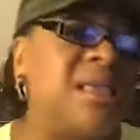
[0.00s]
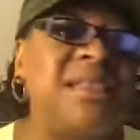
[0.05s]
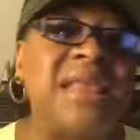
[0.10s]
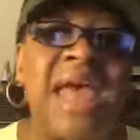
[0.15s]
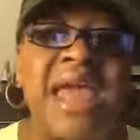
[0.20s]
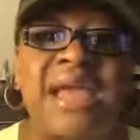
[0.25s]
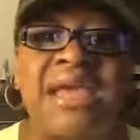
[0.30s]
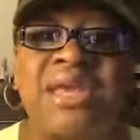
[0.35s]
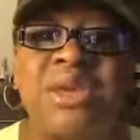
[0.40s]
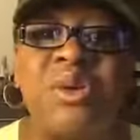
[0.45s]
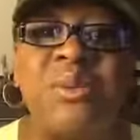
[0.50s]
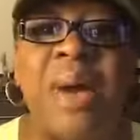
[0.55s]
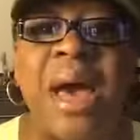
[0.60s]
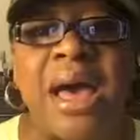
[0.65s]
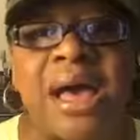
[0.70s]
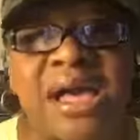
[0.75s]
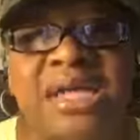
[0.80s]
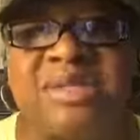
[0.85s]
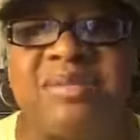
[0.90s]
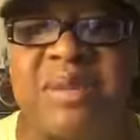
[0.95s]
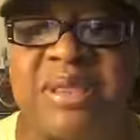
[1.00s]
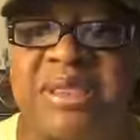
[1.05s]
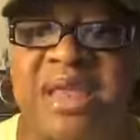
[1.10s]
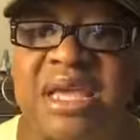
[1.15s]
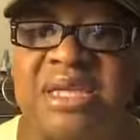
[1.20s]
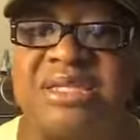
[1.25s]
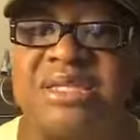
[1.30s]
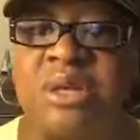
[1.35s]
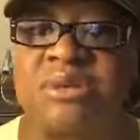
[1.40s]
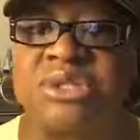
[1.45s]
Thank you. My husband
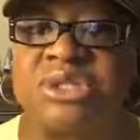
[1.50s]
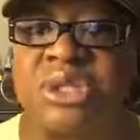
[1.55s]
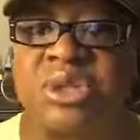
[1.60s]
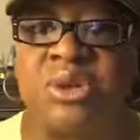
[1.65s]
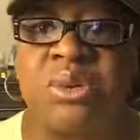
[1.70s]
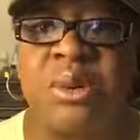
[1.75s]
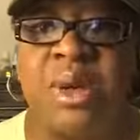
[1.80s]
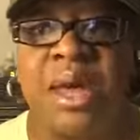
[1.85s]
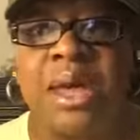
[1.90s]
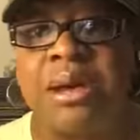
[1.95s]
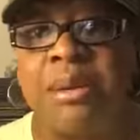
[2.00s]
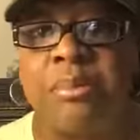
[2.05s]
thinks so too.